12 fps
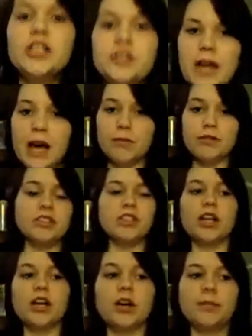So now I'm just
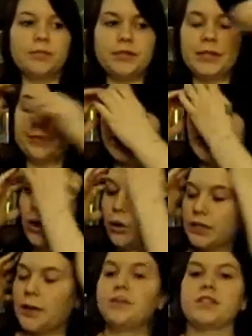going to simply
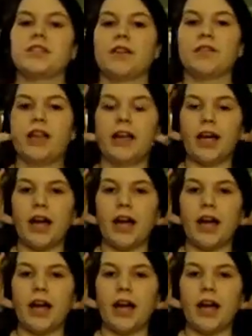hold up the stuff that I